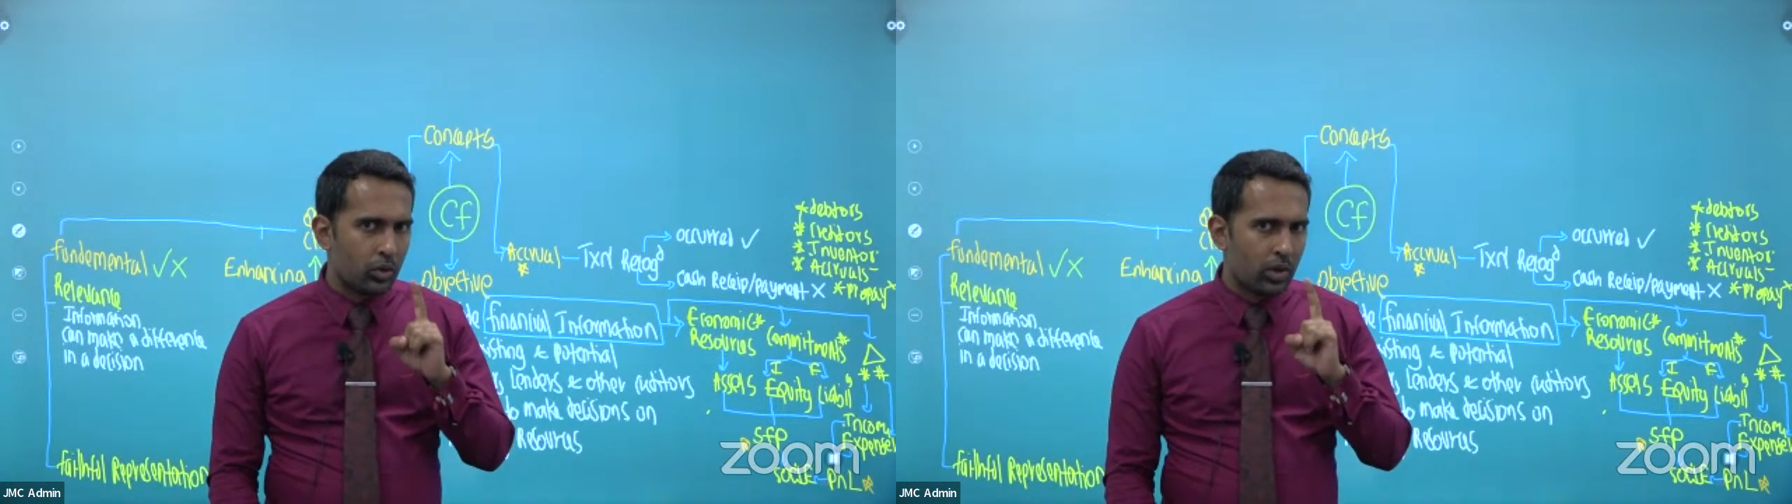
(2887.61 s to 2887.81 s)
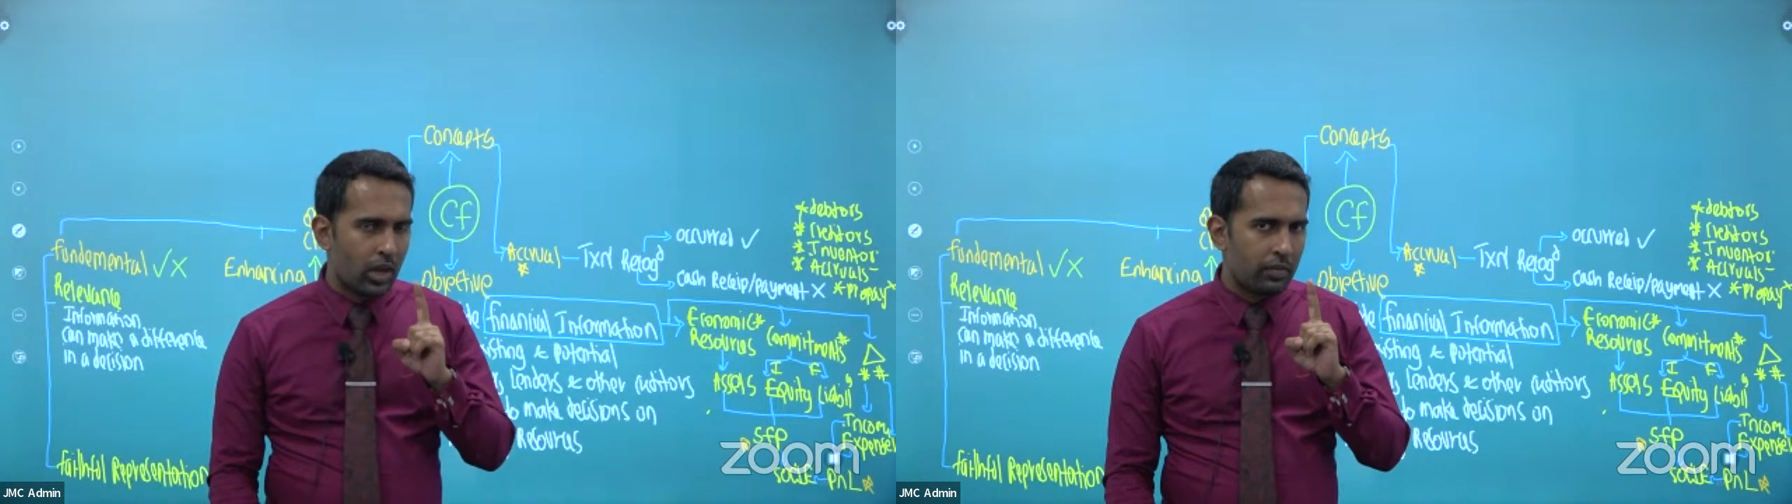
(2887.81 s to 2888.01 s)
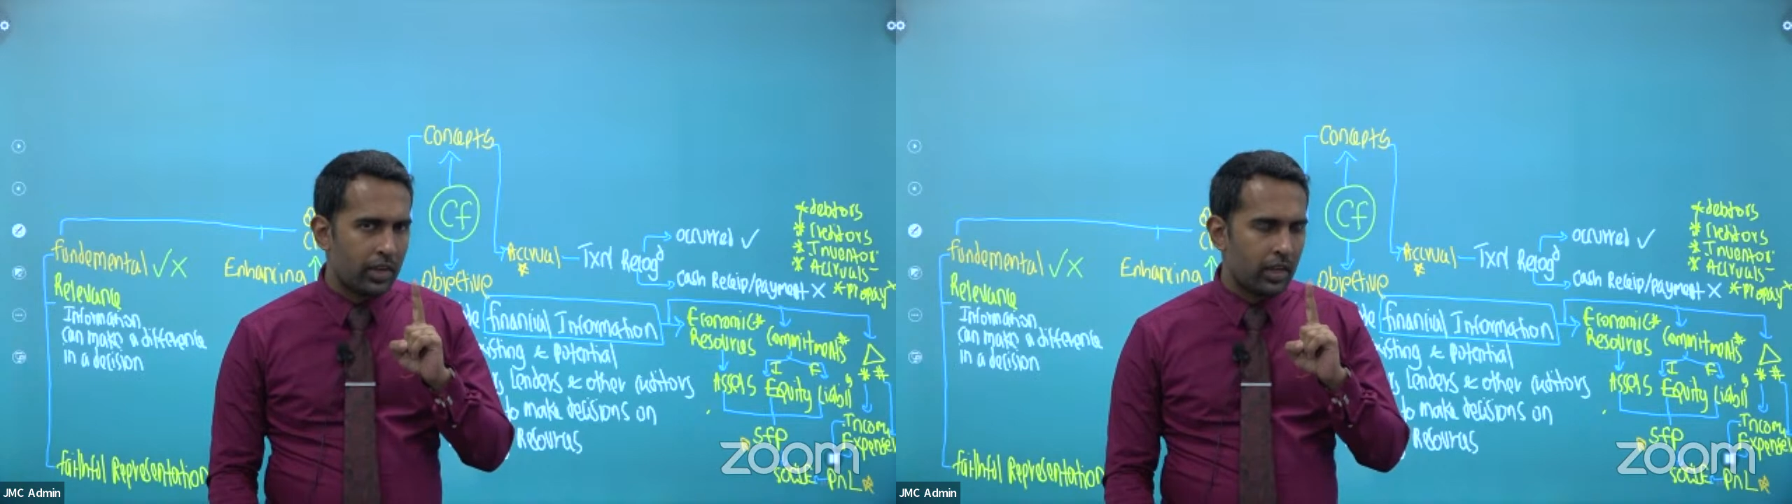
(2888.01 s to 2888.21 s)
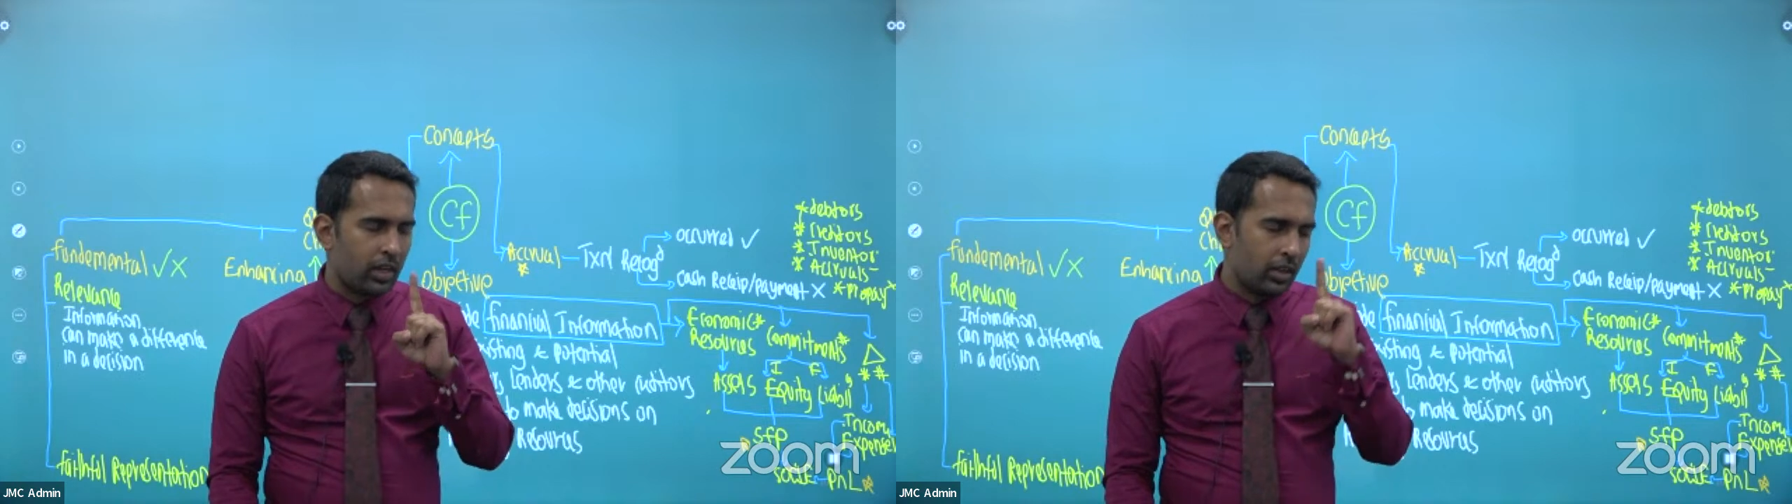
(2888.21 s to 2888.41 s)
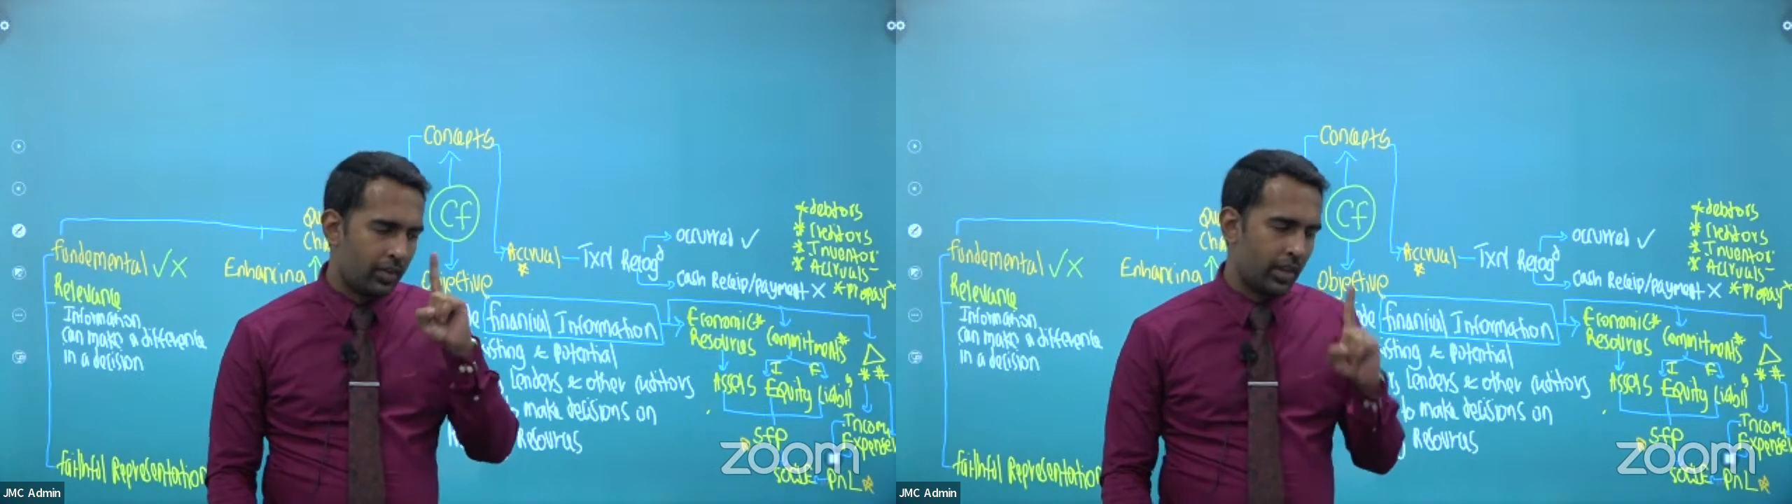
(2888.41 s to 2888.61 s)
you were having a
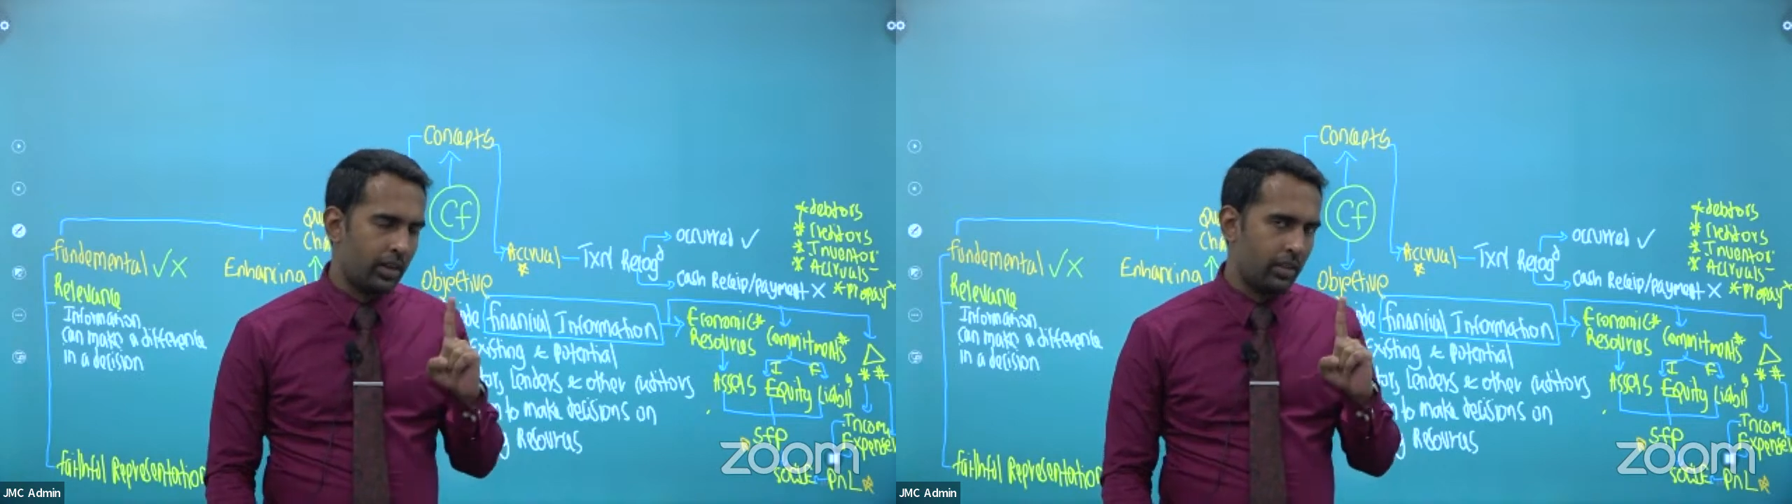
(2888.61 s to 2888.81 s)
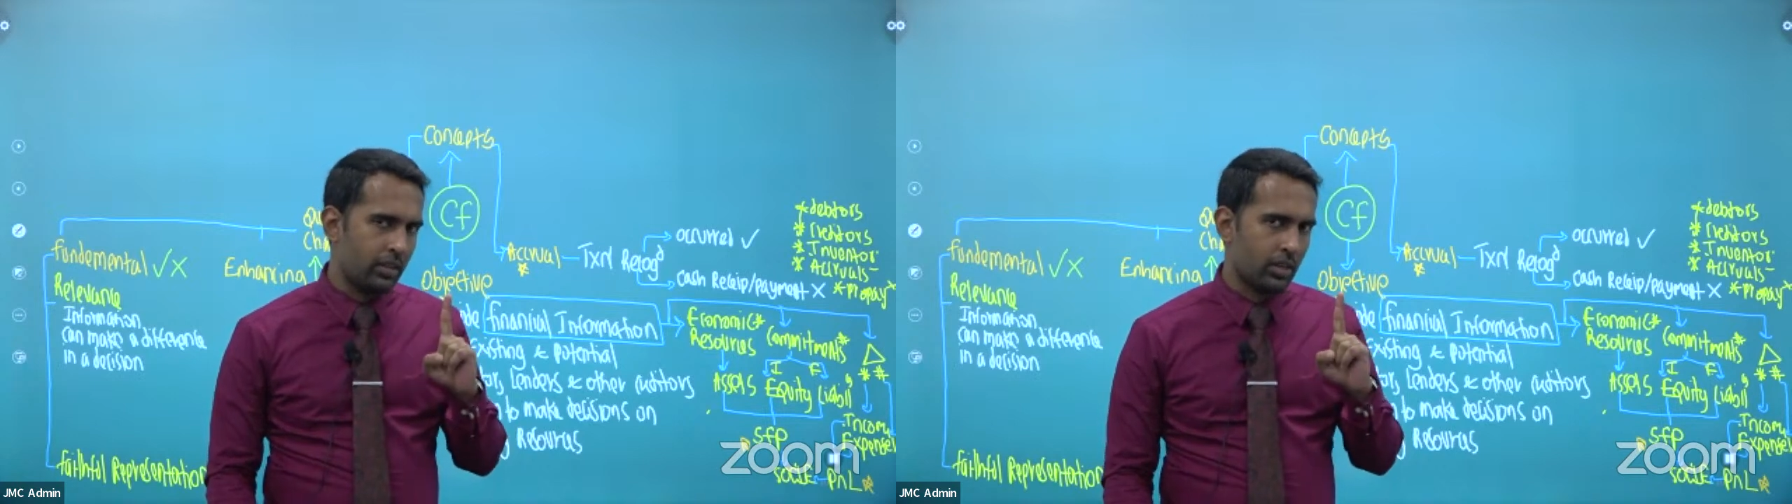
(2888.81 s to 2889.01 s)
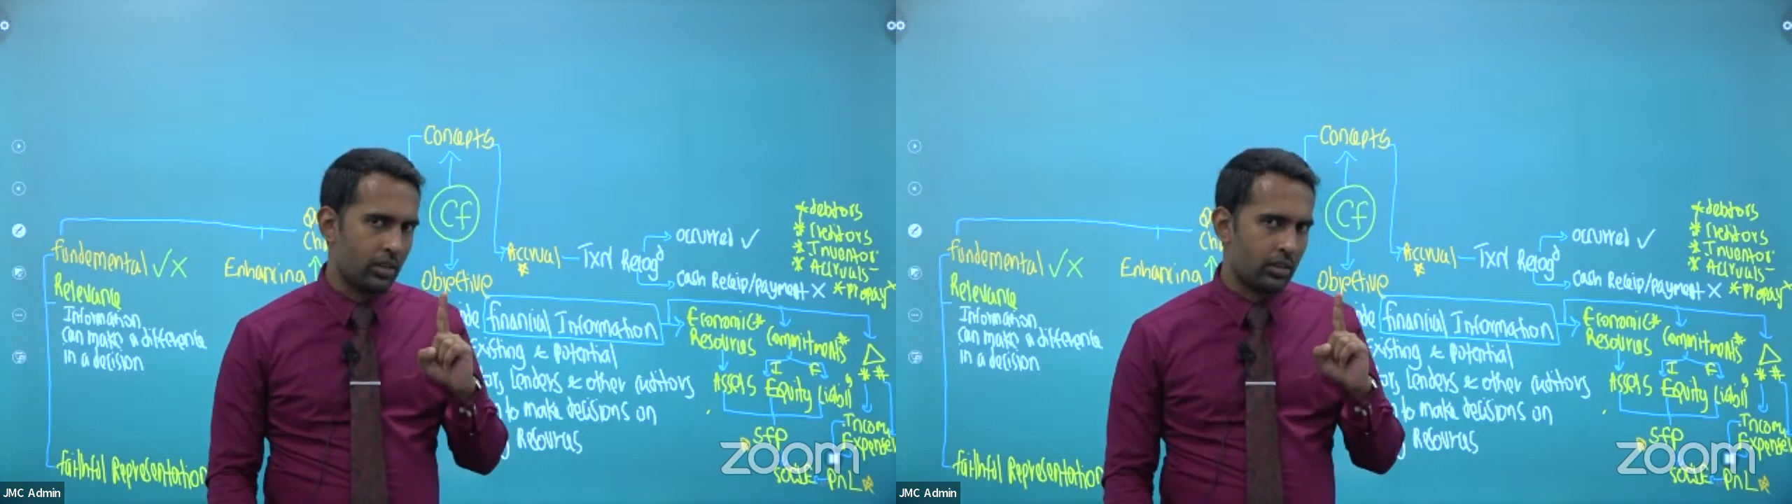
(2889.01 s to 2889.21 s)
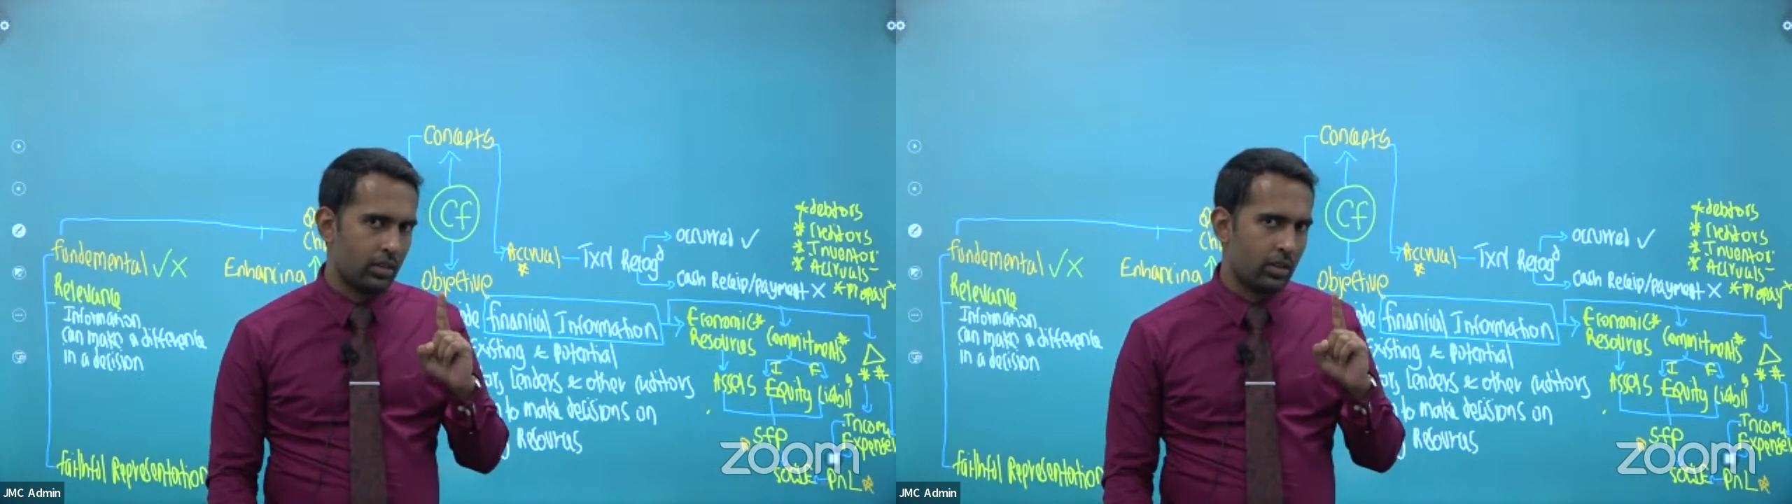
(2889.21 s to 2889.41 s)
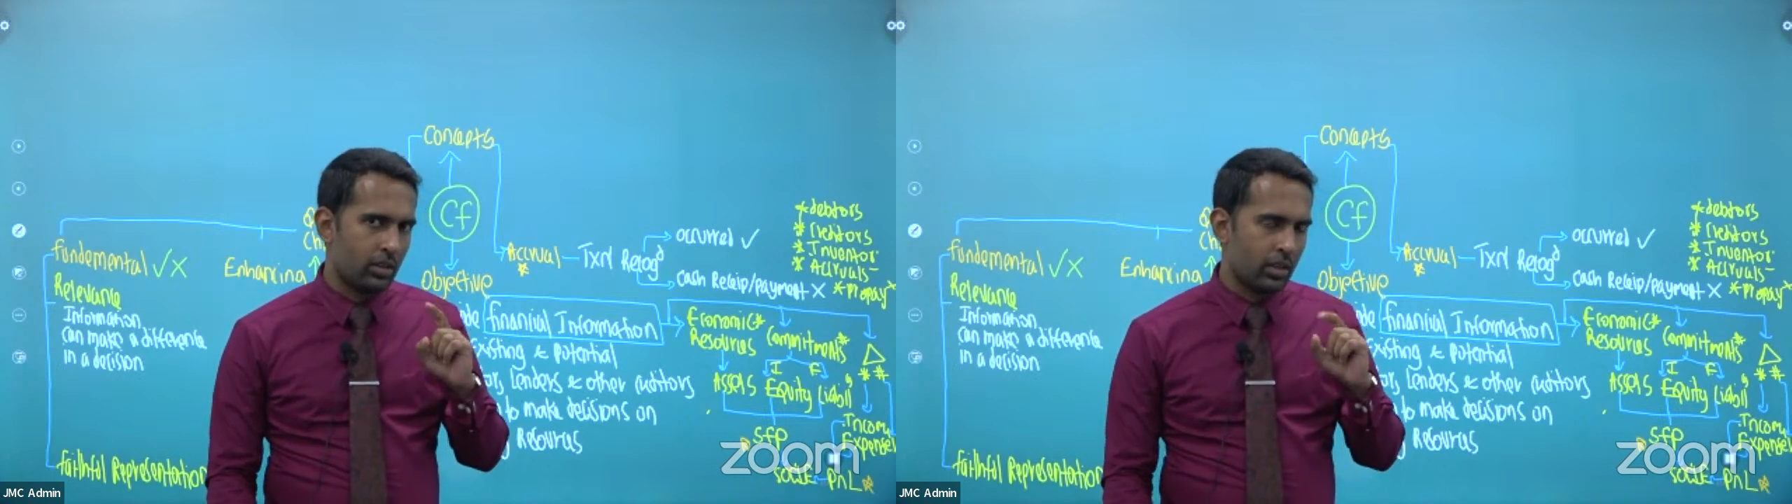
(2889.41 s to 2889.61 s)
different decisions.